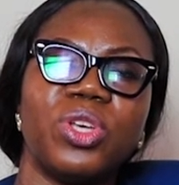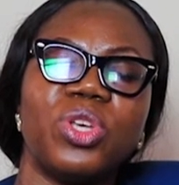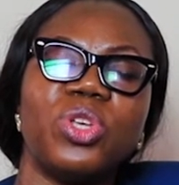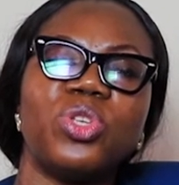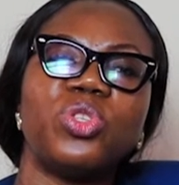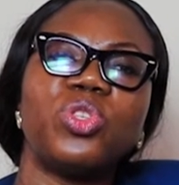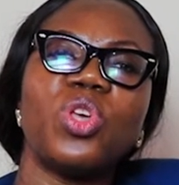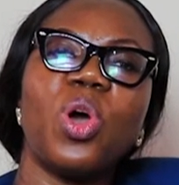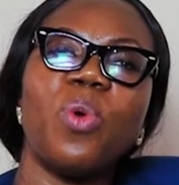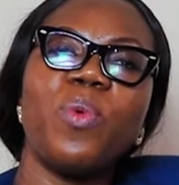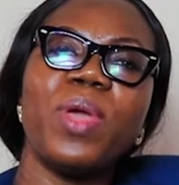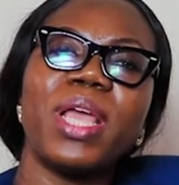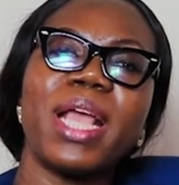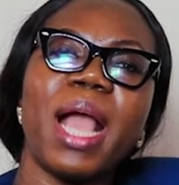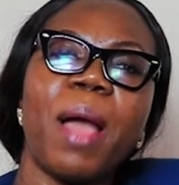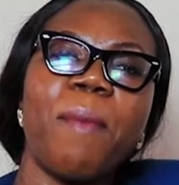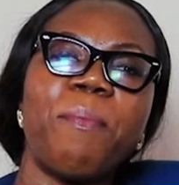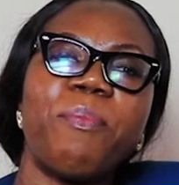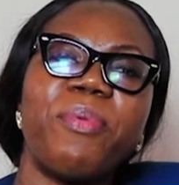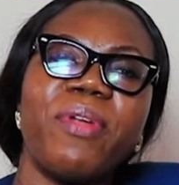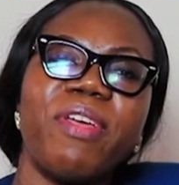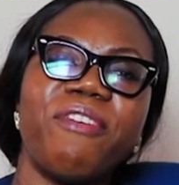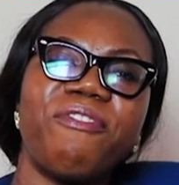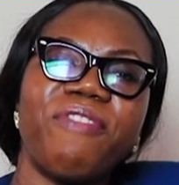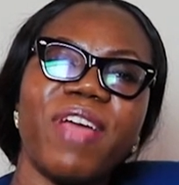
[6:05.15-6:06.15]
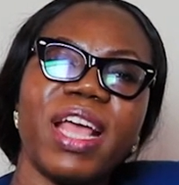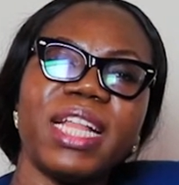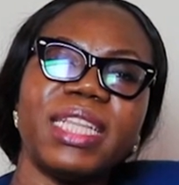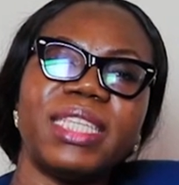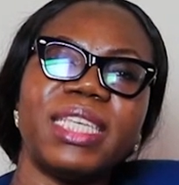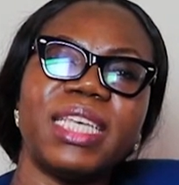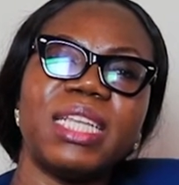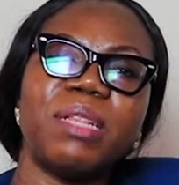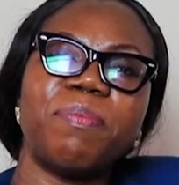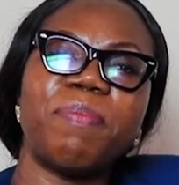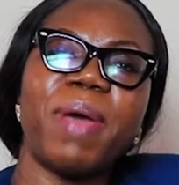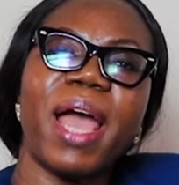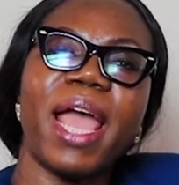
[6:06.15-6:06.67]
So we can prevent
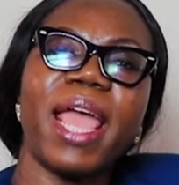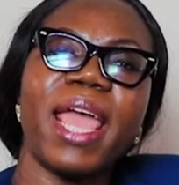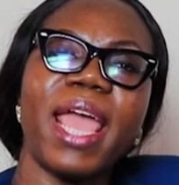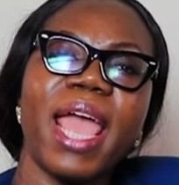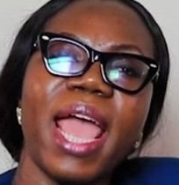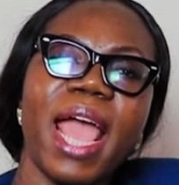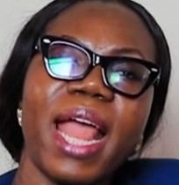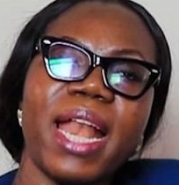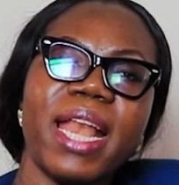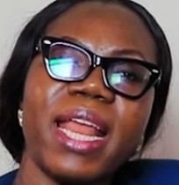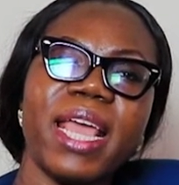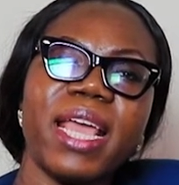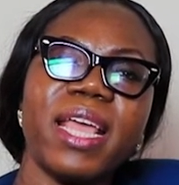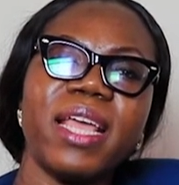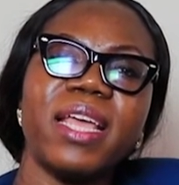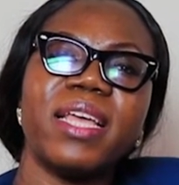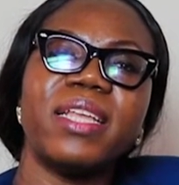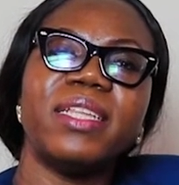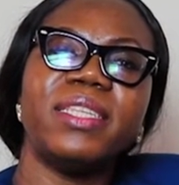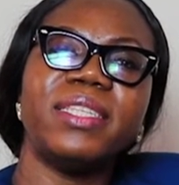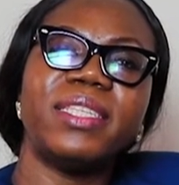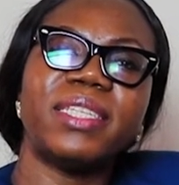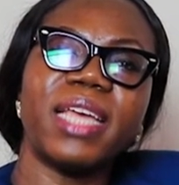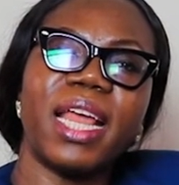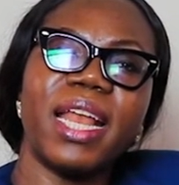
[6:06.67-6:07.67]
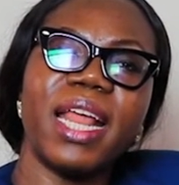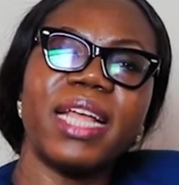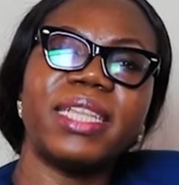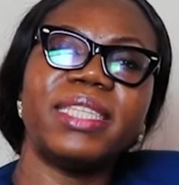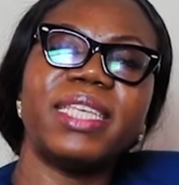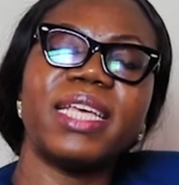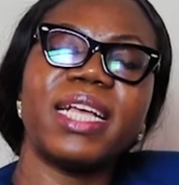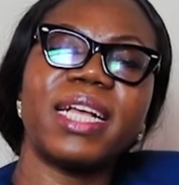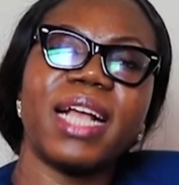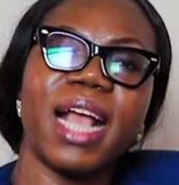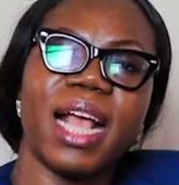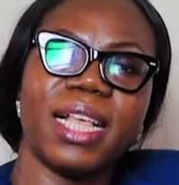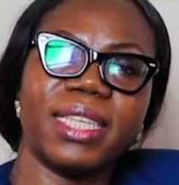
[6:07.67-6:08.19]
it by early
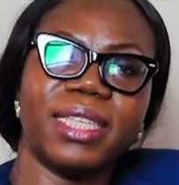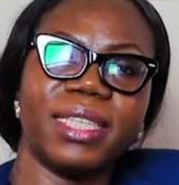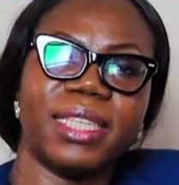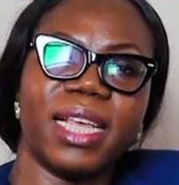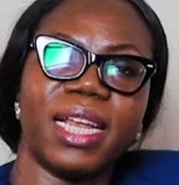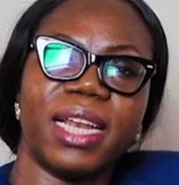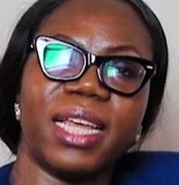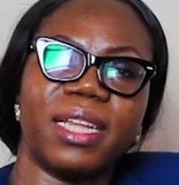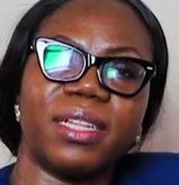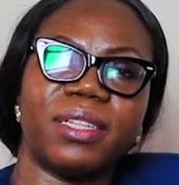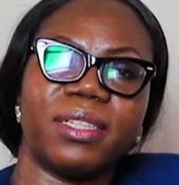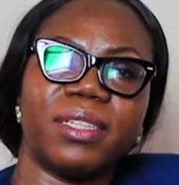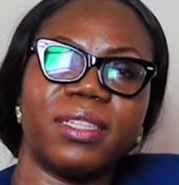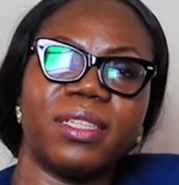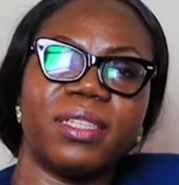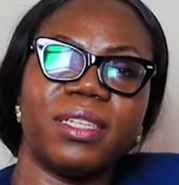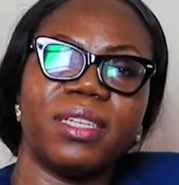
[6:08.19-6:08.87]
genetic counseling.